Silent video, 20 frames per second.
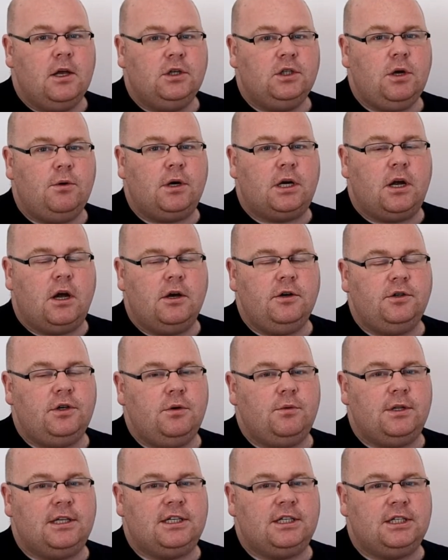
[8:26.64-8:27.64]
So a
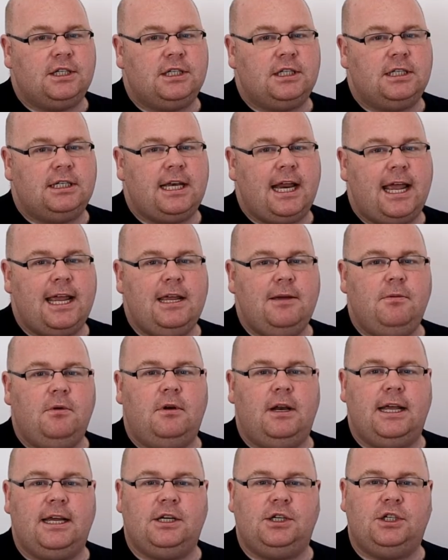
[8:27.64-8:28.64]
country with a
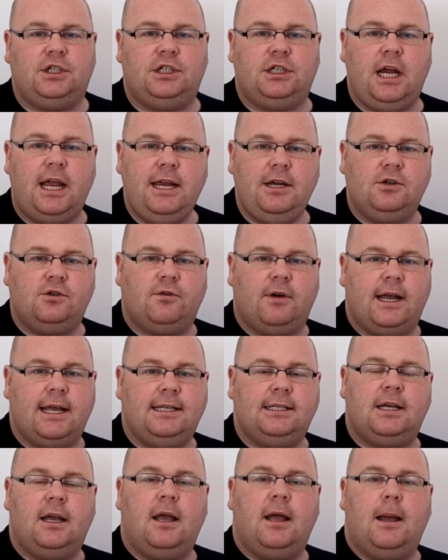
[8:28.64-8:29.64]
stable exchange
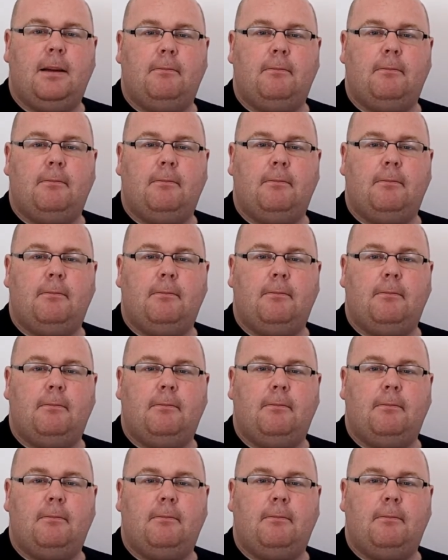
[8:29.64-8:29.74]
rate